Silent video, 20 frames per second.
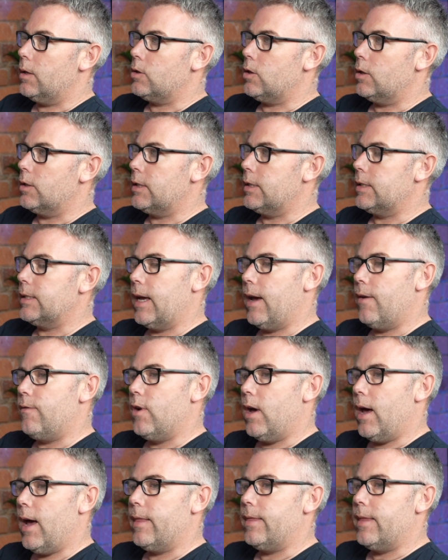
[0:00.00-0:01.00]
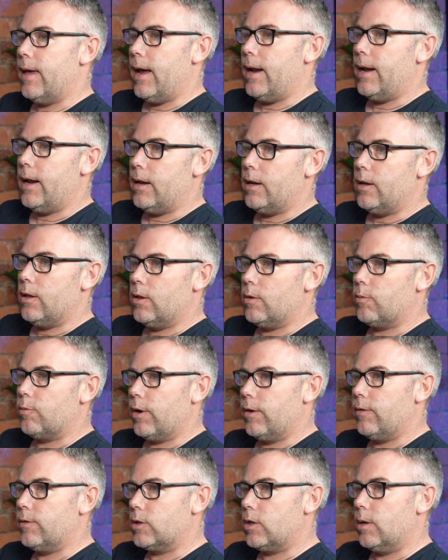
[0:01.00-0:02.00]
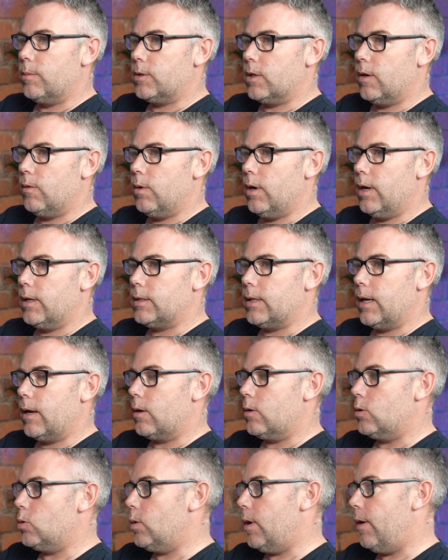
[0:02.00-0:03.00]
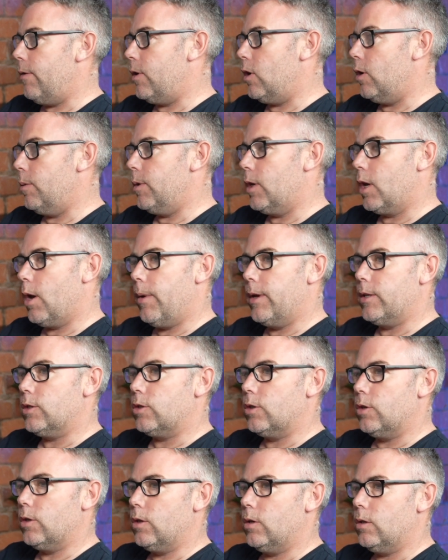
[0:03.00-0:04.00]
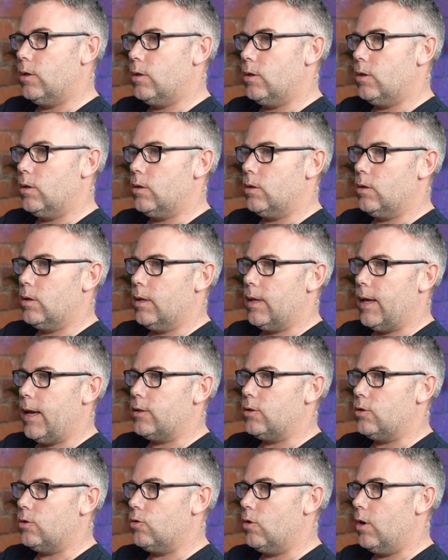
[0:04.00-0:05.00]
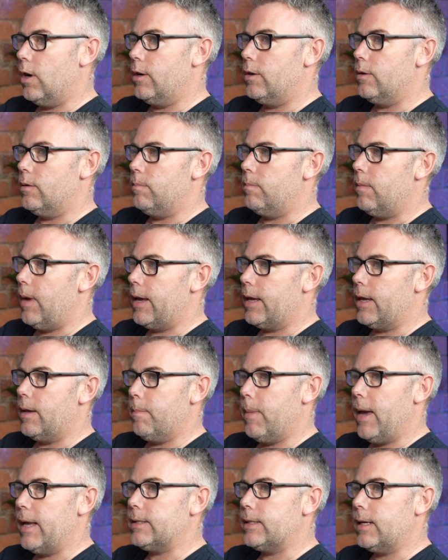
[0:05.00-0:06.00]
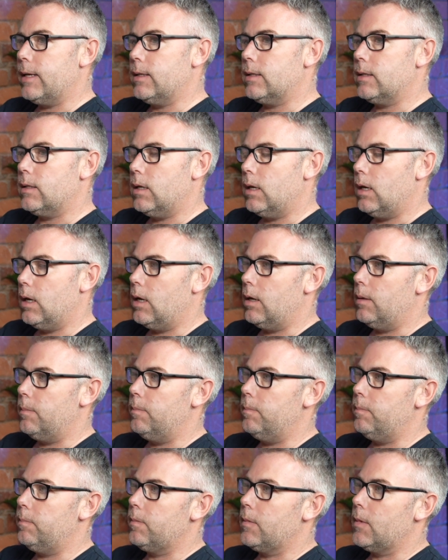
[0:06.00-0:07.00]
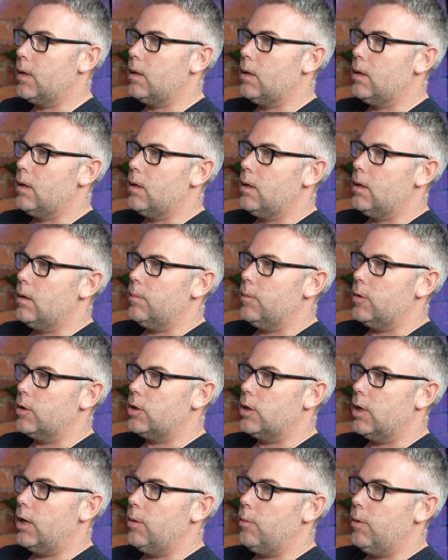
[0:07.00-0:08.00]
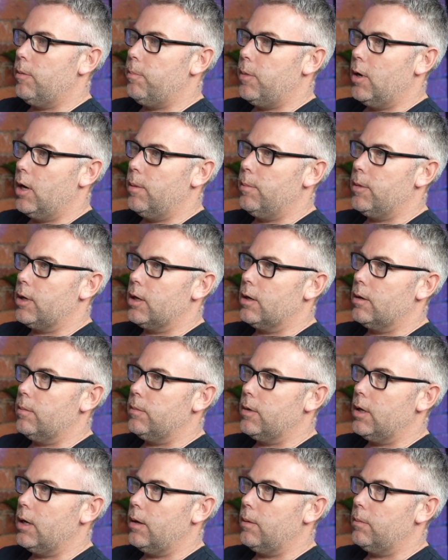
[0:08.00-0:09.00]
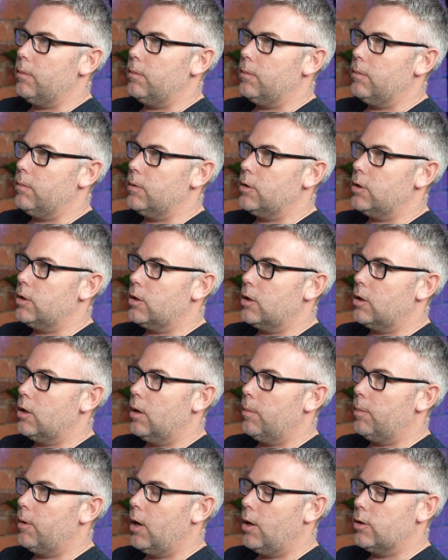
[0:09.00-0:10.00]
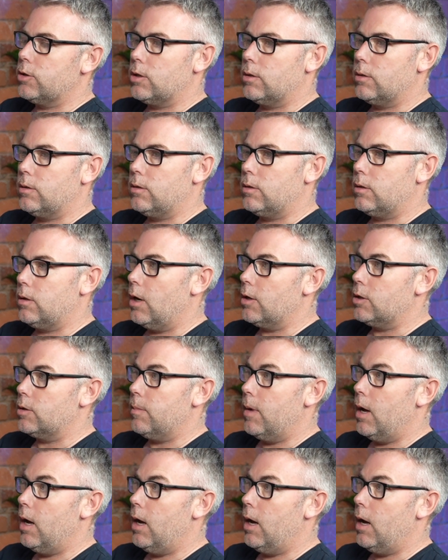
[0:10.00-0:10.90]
not to say I've not had that in any of the previous clubs I've worked at, because before you go into, you're there to try and make it better. But certainly with Birmingham, it's a club close to my